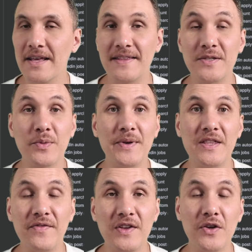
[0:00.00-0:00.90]
This will be
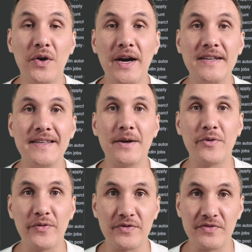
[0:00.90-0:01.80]
the video ID that
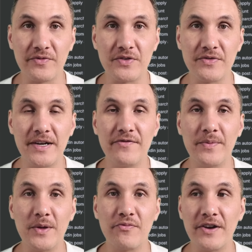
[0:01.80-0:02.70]
we've retrieved
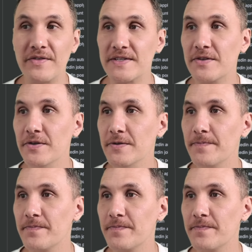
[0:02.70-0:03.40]
from the previous node.